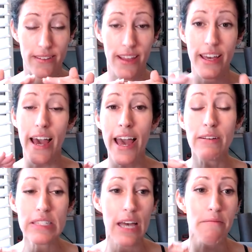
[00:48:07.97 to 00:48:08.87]
Like I
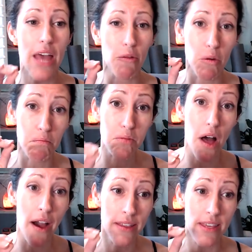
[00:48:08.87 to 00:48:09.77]
have some that will
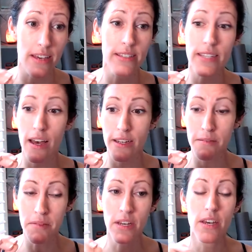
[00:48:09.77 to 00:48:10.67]
block the
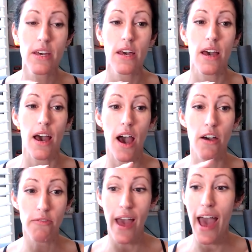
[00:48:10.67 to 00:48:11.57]
enzyme
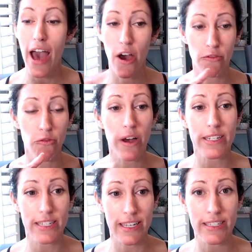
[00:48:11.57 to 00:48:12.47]
of of
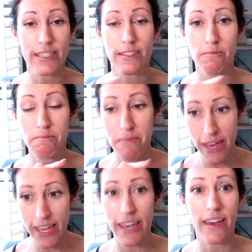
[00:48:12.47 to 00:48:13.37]
what is
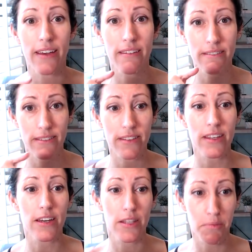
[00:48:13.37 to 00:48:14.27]
making
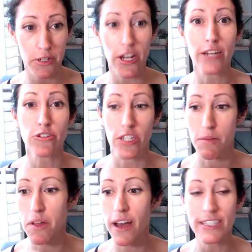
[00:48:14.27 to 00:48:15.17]
the the production it
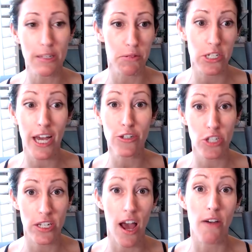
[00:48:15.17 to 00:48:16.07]
blocks the
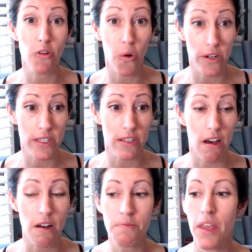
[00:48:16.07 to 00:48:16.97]
production of
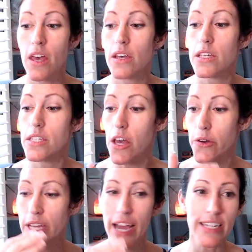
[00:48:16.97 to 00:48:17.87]
cortisol so
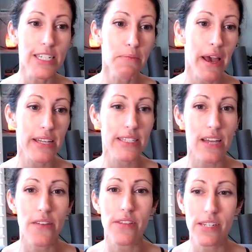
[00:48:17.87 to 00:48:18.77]
it kind of depends
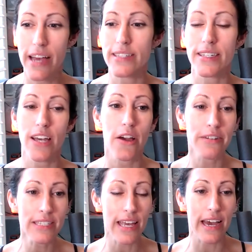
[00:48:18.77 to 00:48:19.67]
on the testing i
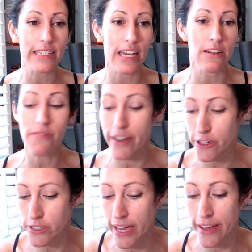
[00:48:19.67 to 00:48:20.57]
always say identify
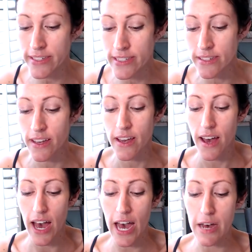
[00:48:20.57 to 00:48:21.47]
your tests
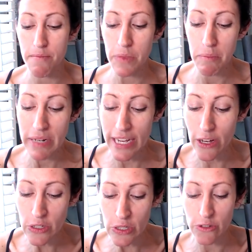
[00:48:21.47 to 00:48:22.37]
um, but I
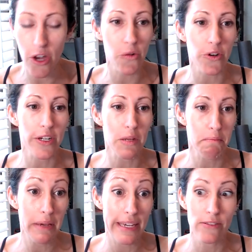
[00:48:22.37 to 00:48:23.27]
also know we're in a
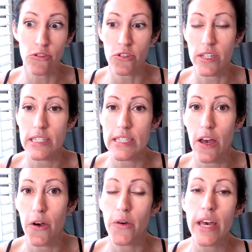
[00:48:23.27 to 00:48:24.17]
pinch. And
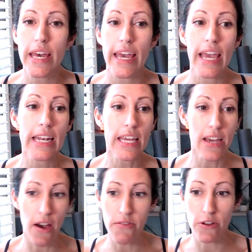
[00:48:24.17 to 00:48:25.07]
so any
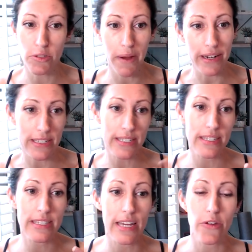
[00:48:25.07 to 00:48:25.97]
of those
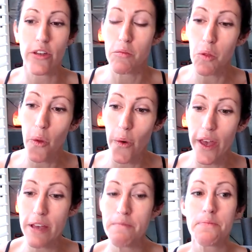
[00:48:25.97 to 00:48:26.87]
practices that you can
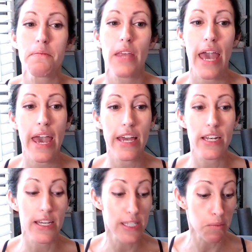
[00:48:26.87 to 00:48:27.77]
employ
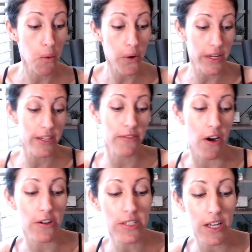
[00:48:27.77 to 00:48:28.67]
and supportive
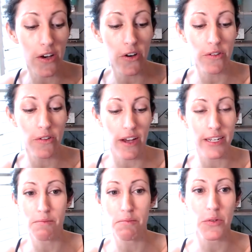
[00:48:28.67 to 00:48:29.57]
also, I
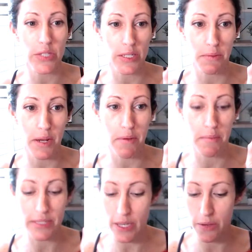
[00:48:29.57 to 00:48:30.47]
didn't post this, but I
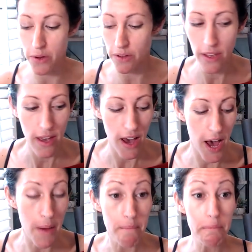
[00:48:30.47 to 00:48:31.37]
promise I will.
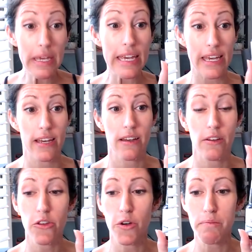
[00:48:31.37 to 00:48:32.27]
Um, B,
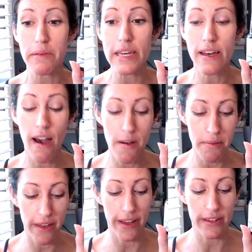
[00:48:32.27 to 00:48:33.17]
your B
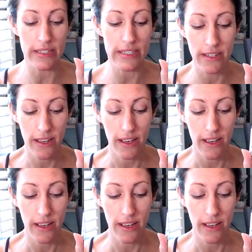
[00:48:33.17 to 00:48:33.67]
complex.